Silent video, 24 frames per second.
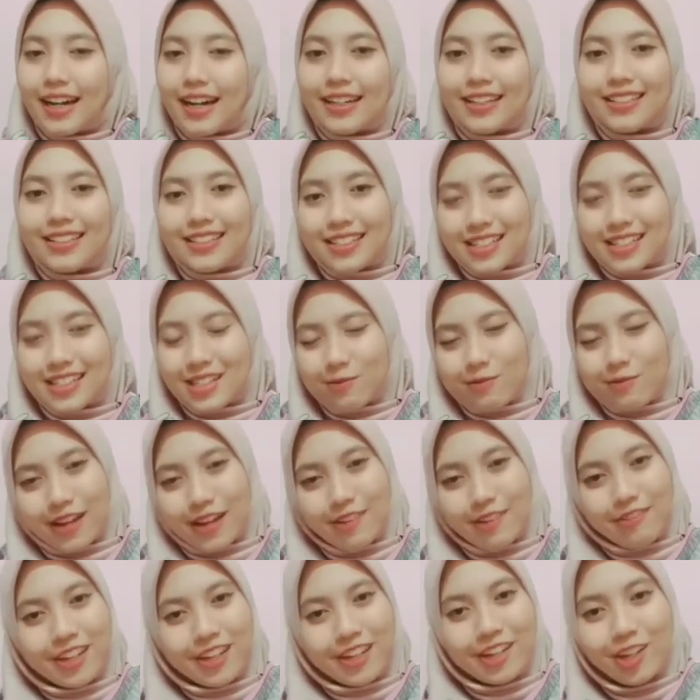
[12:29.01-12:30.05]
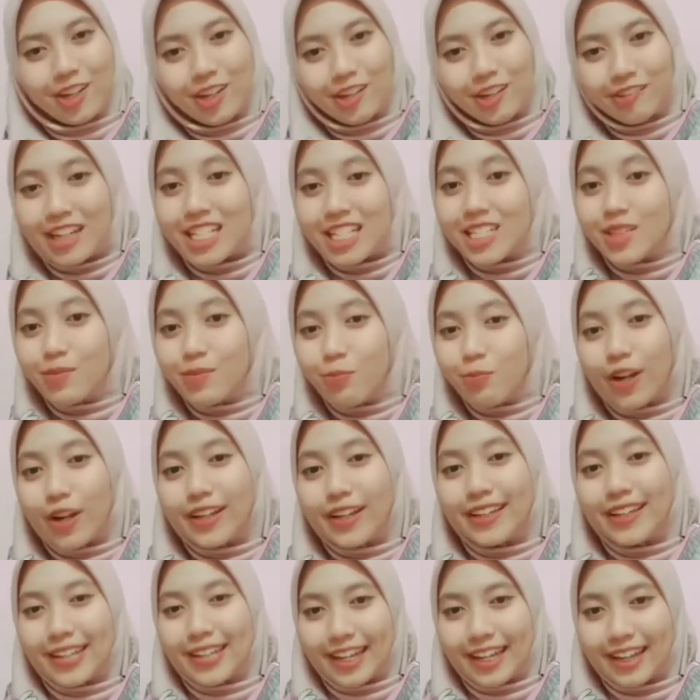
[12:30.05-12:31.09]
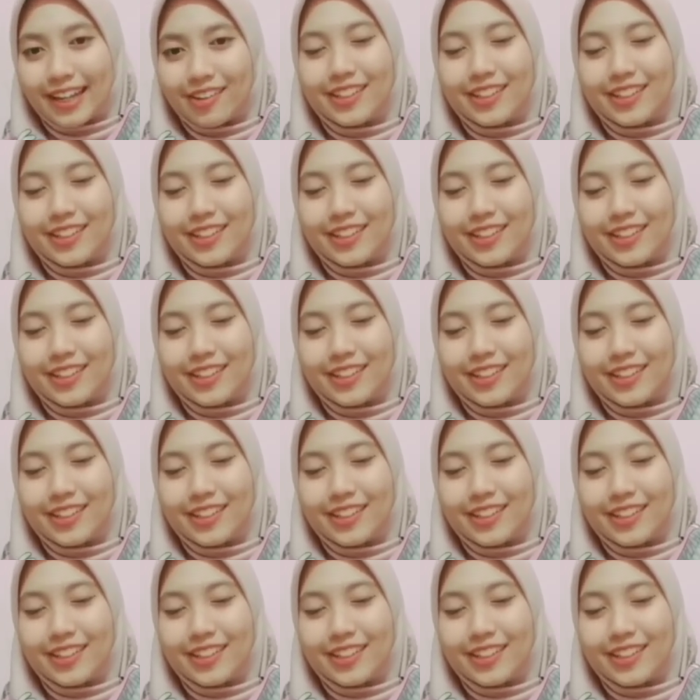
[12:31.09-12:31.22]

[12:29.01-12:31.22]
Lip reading: This is what we call responding.